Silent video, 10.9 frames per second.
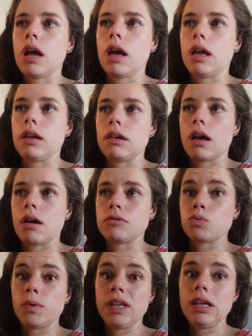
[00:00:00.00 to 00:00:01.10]
And I
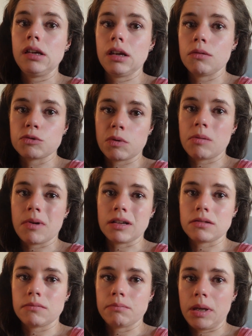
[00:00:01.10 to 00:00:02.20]
was wee, and it was one of my
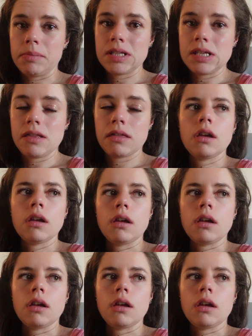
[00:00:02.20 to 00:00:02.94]
baby teeth.